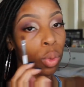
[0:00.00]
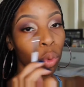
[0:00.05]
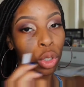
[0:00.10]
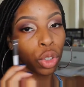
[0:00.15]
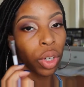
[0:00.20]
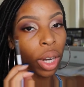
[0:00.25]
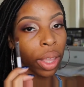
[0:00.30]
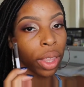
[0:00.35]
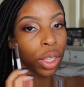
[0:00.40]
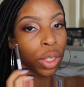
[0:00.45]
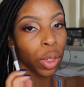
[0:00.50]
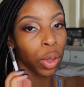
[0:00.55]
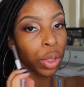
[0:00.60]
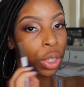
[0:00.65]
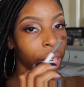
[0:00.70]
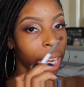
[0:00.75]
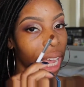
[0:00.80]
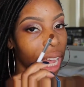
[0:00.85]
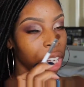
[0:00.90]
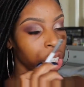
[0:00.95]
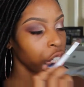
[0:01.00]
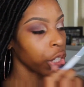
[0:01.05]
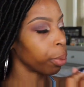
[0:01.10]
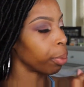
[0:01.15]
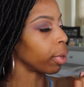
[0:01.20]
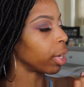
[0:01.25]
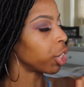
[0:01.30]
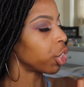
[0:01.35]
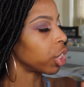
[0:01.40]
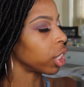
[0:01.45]
We'll try the Sonia Kashuk
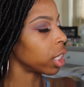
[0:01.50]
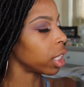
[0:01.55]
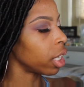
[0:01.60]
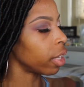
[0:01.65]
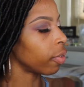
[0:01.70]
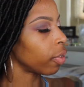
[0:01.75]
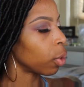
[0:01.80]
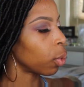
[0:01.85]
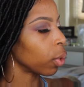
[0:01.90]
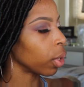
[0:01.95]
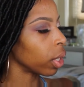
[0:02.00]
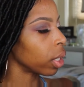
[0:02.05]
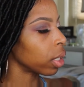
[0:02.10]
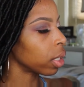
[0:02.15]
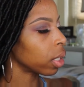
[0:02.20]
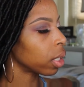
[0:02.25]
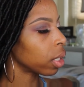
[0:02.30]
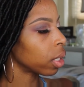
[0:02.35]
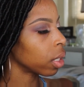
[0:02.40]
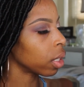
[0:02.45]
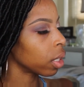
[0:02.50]
brush and see if it works.